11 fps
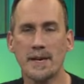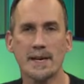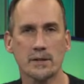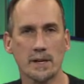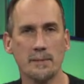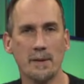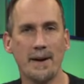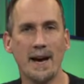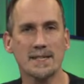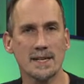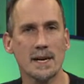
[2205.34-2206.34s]
because I they're going to be
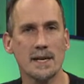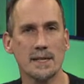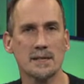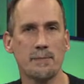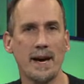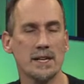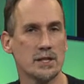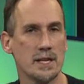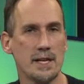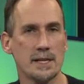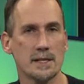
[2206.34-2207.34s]
passing a, on these bad
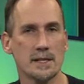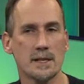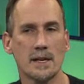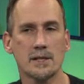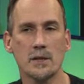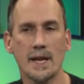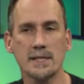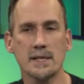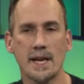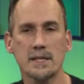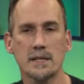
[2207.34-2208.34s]
genes. And that. so that's
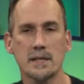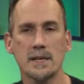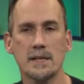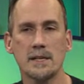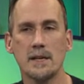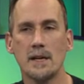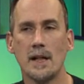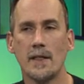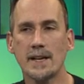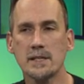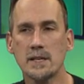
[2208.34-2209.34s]
a, that's a good
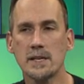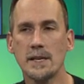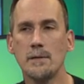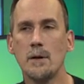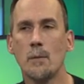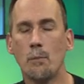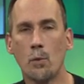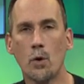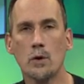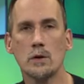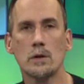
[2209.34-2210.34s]
that's a good
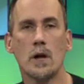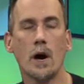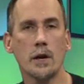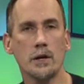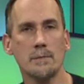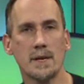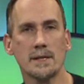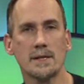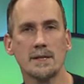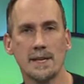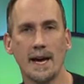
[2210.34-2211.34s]
moral
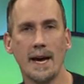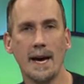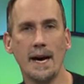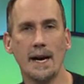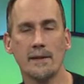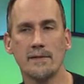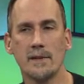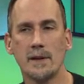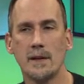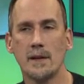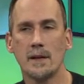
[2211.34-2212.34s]
argument to have.
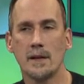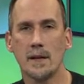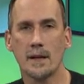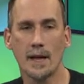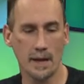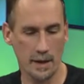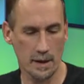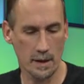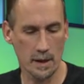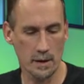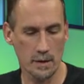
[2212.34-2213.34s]
I,
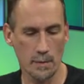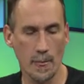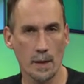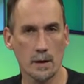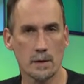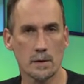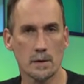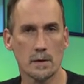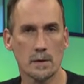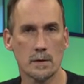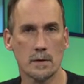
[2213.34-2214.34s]
I, think they made a movie
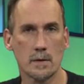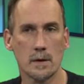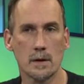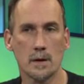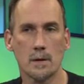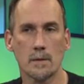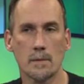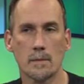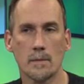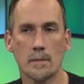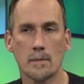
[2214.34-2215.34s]
about that. I think it's called
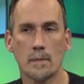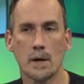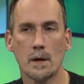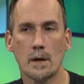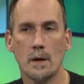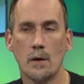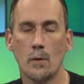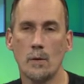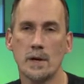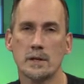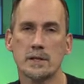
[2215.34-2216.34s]
Gattaca, right?
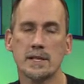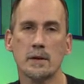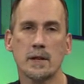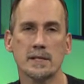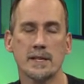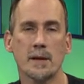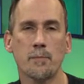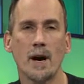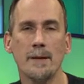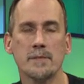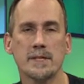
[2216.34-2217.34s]
Well, um, see the see the
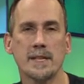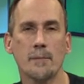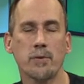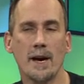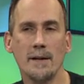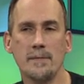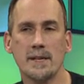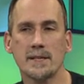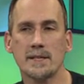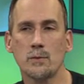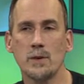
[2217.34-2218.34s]
problem see the problem
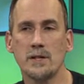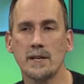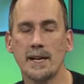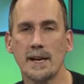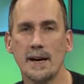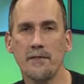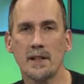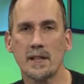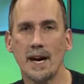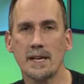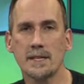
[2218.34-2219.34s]
is is when you get off the
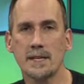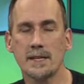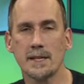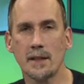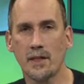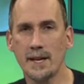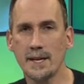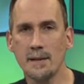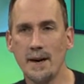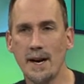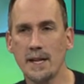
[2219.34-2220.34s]
logic and the thinking
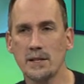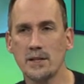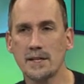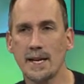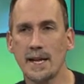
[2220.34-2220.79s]
about it, and you say